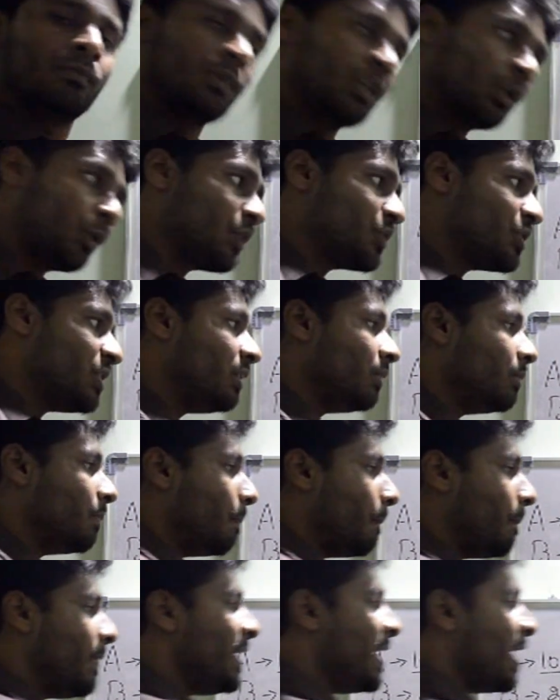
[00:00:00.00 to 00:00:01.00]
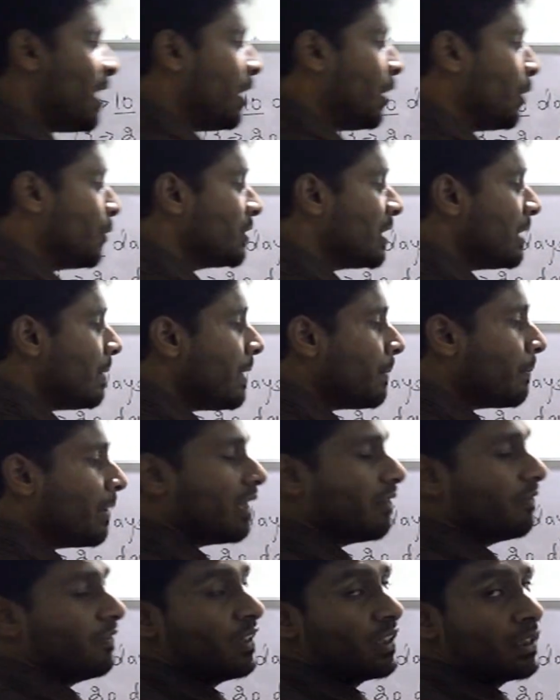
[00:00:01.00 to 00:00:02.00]
Question. B alone does the remaining part
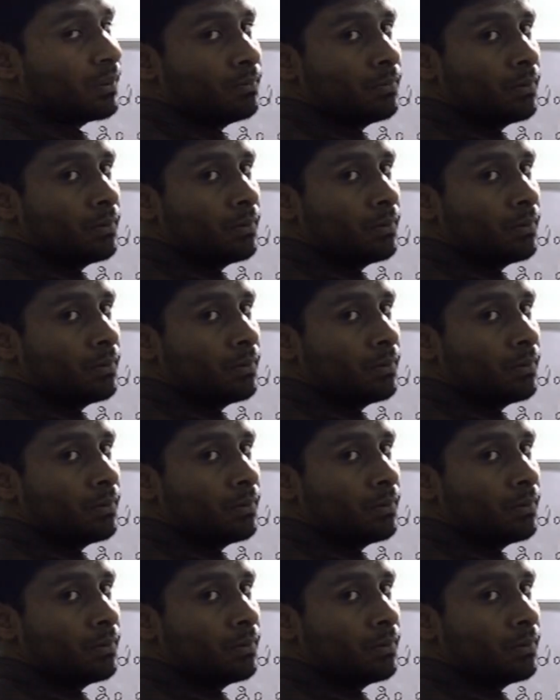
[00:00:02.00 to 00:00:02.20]
of work.